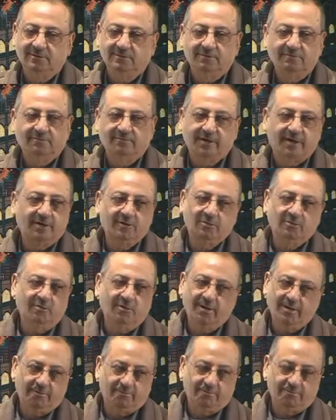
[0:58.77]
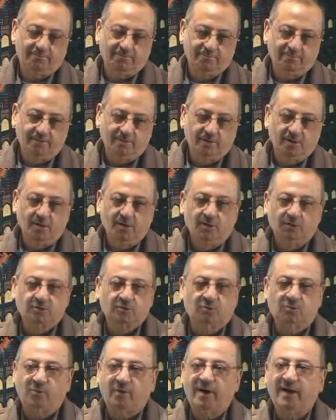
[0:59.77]
Where do you live? So
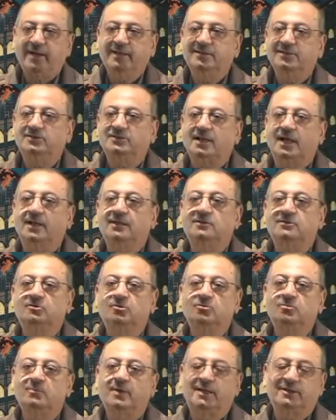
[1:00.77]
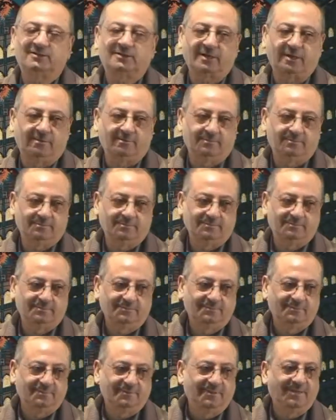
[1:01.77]
why this antum has come?
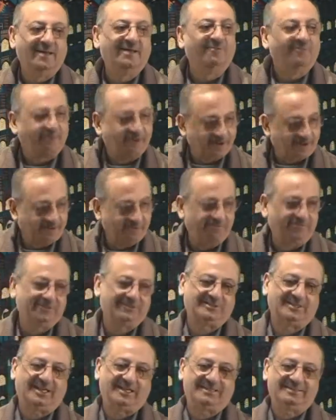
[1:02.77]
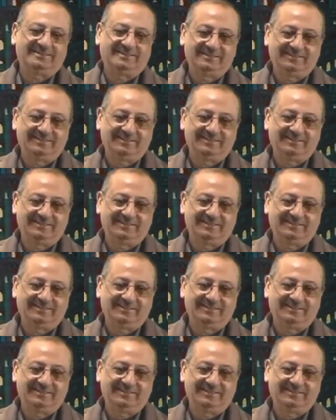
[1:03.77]
For emphasizing.